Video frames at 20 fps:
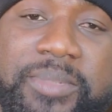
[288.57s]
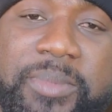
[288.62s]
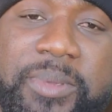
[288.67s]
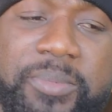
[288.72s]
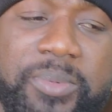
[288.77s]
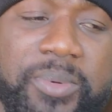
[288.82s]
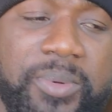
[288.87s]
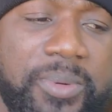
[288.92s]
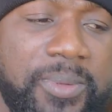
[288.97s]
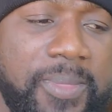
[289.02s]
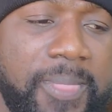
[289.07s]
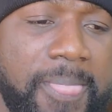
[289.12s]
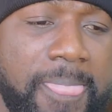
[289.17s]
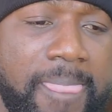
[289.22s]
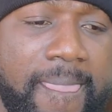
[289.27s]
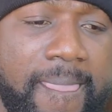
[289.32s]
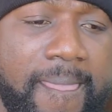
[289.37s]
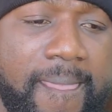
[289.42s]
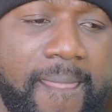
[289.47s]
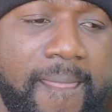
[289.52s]
people,
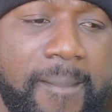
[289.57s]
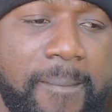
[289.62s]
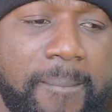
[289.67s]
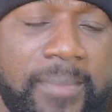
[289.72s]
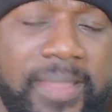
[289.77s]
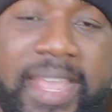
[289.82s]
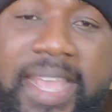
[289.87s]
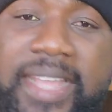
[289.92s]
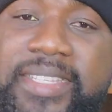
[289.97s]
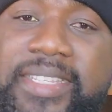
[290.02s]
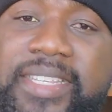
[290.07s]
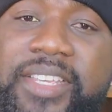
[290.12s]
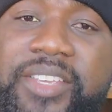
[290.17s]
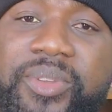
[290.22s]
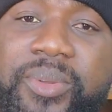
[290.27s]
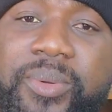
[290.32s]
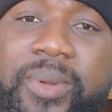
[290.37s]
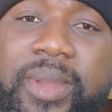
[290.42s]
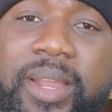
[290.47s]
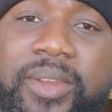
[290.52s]
that thing
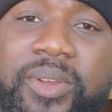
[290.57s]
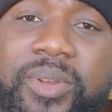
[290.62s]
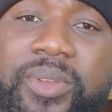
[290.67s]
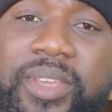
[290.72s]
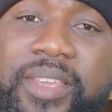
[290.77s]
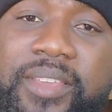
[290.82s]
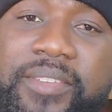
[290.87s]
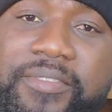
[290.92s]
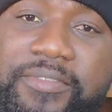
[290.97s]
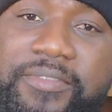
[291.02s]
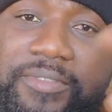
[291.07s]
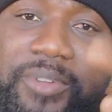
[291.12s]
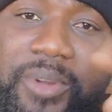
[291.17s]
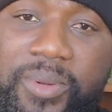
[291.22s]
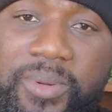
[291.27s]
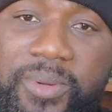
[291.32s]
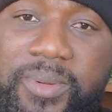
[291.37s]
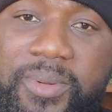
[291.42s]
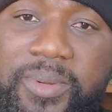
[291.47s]
you are looking for